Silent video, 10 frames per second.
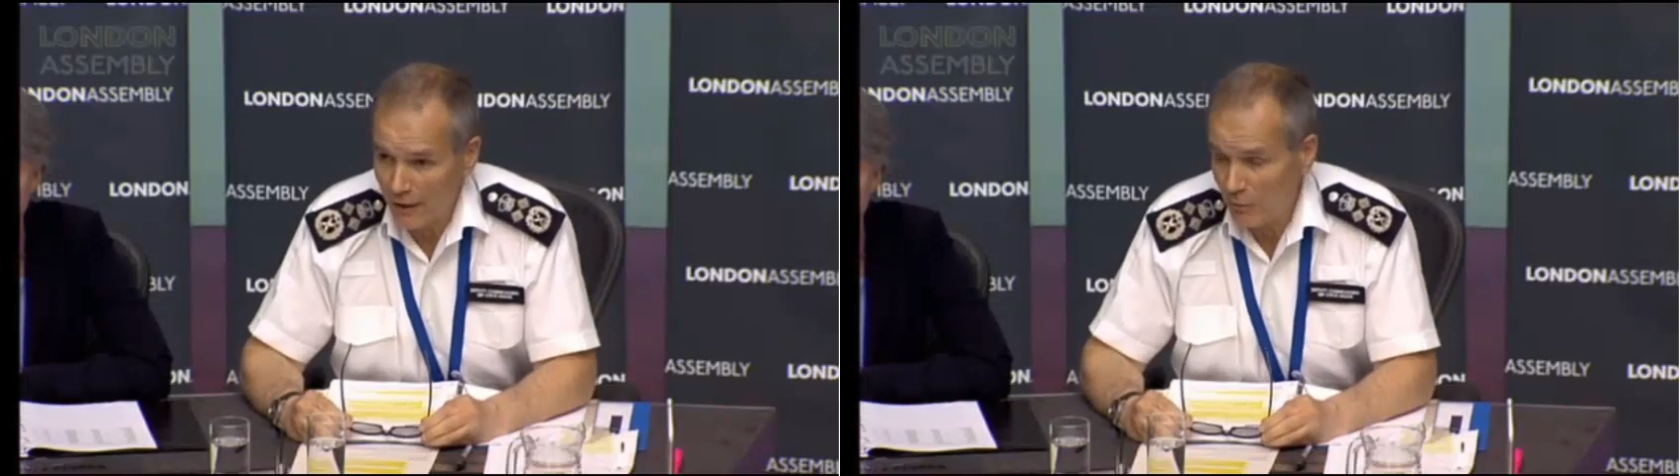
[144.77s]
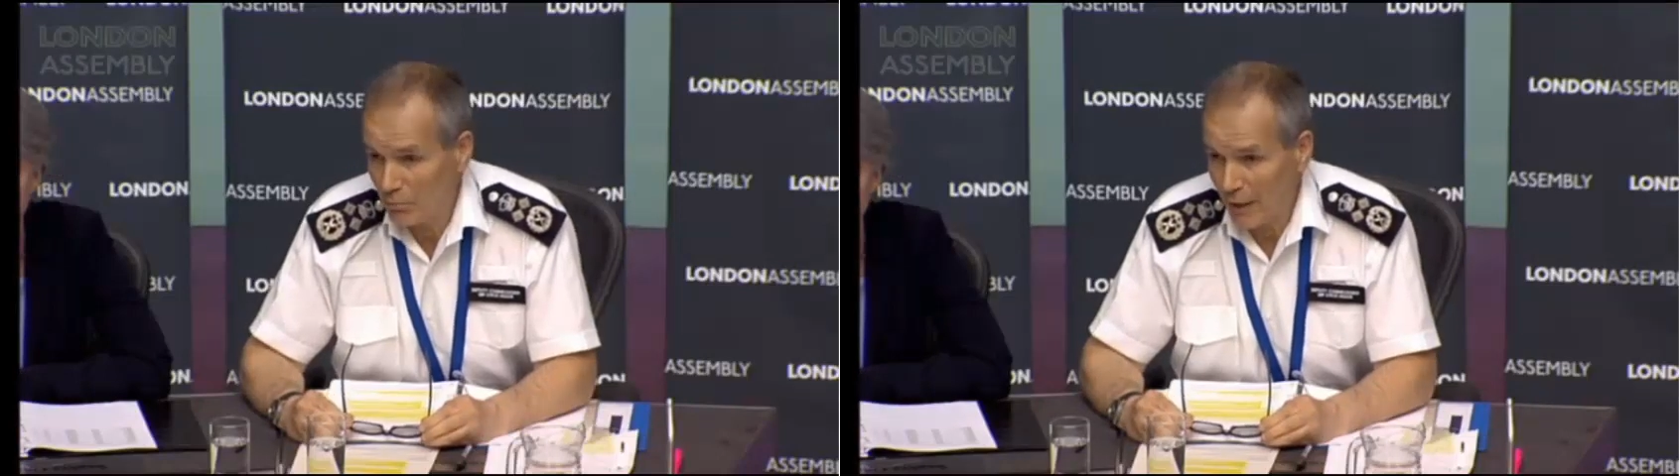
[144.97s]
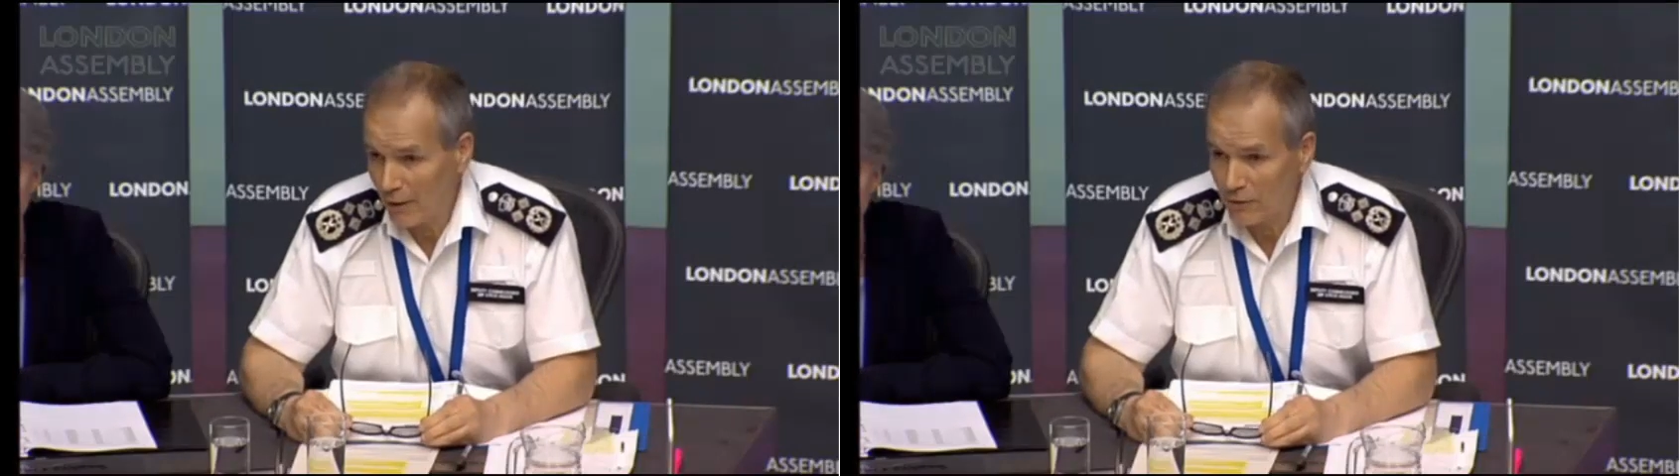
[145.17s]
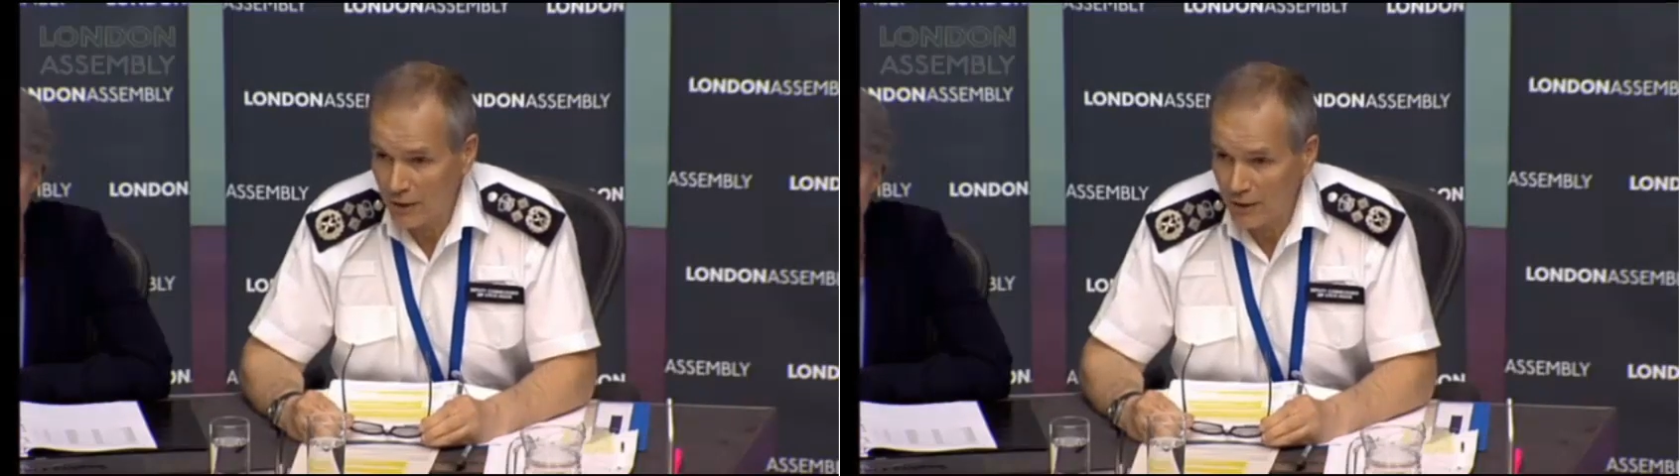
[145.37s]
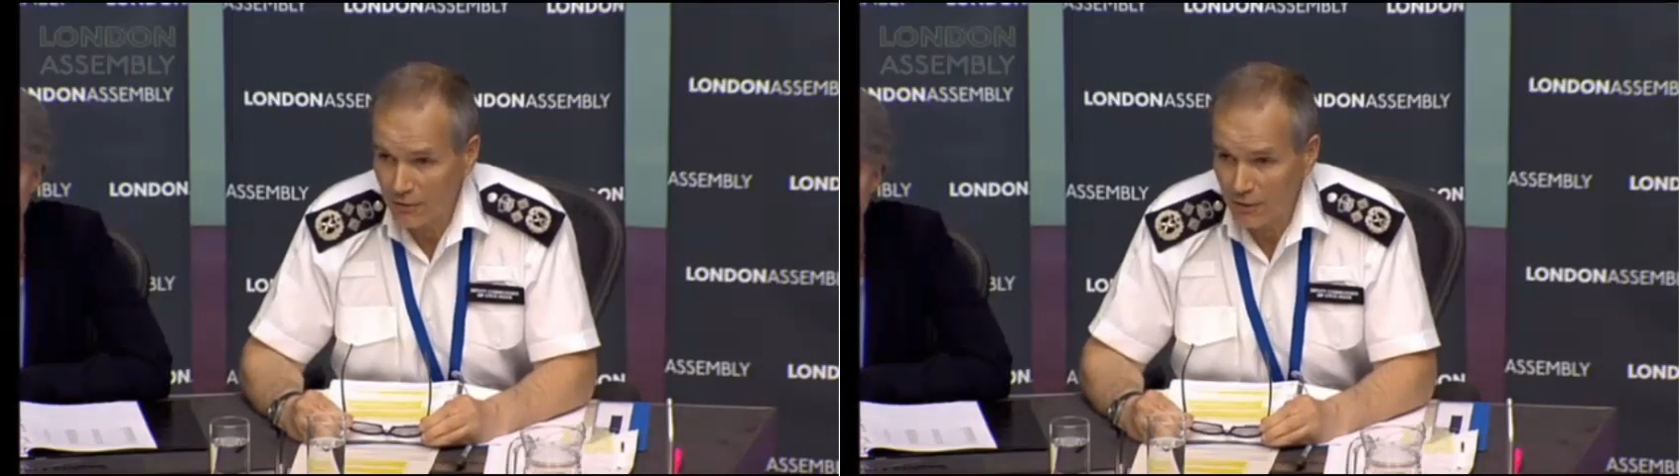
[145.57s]
and then
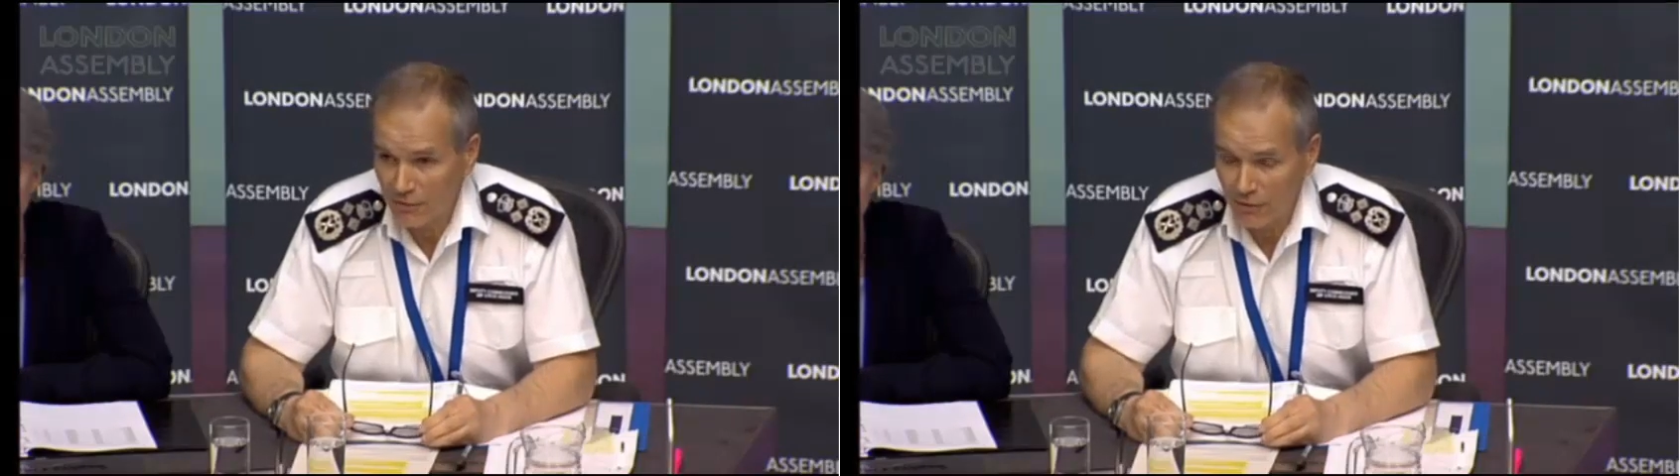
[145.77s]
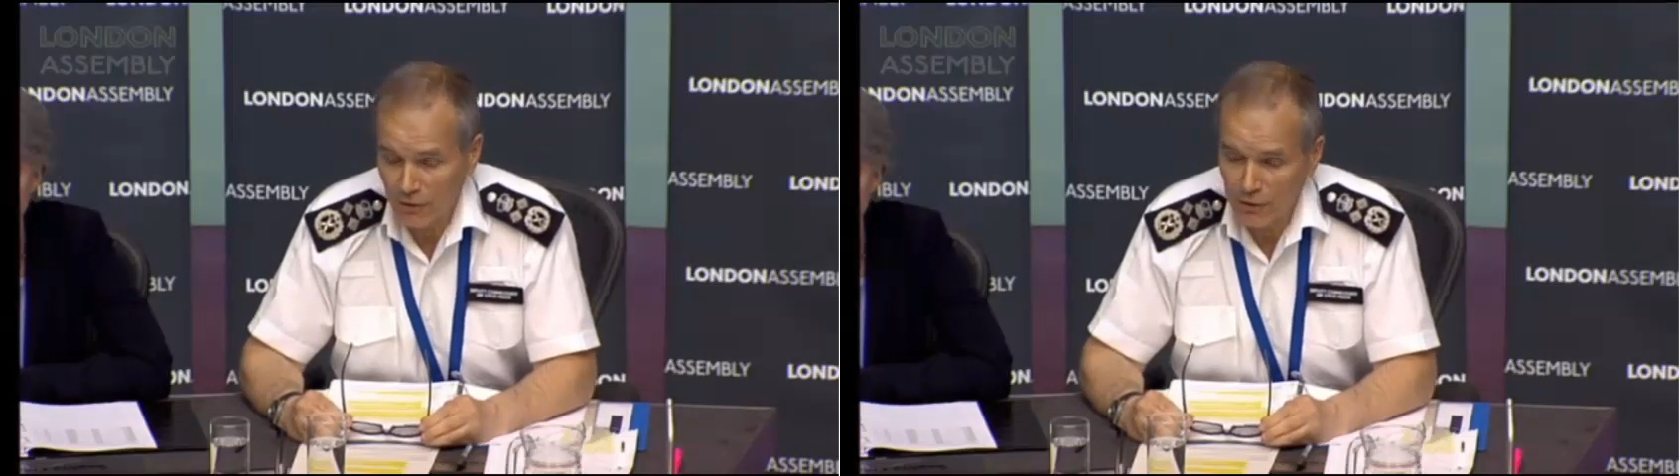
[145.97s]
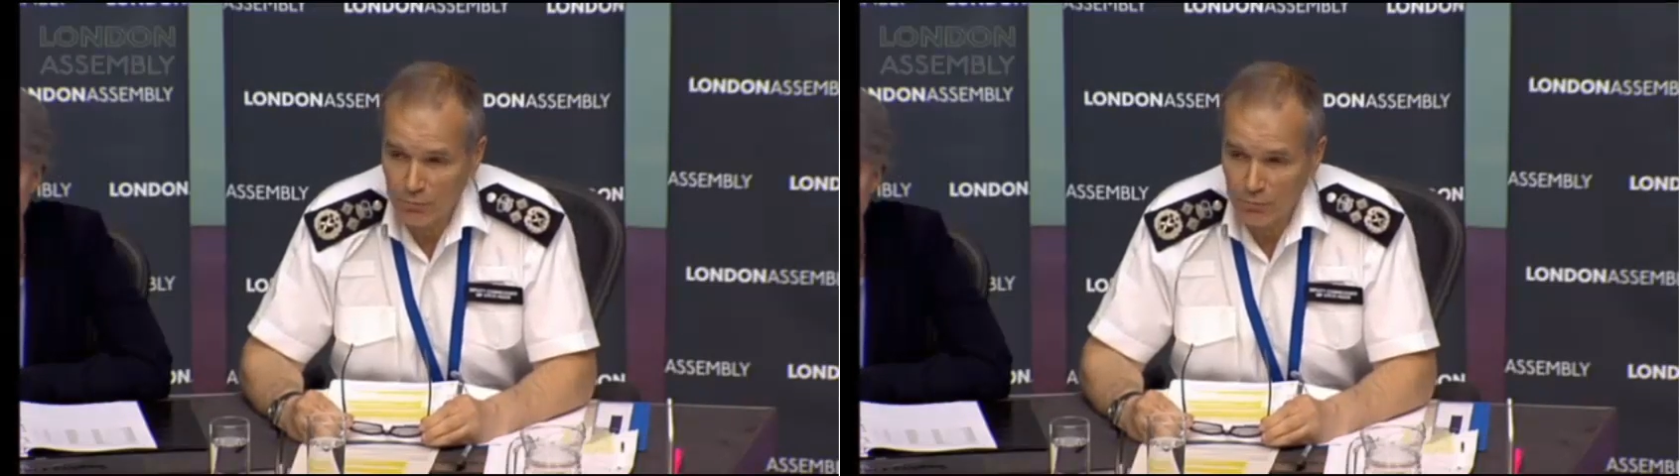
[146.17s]
penalty if they find